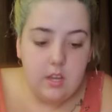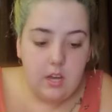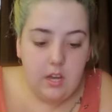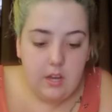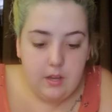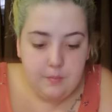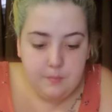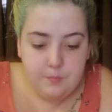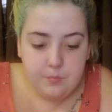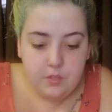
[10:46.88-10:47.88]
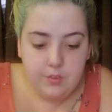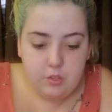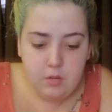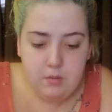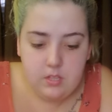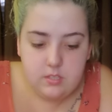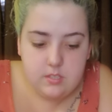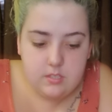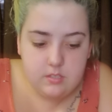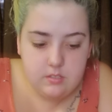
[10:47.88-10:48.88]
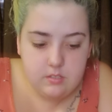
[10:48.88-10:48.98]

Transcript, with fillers: Um, for three months.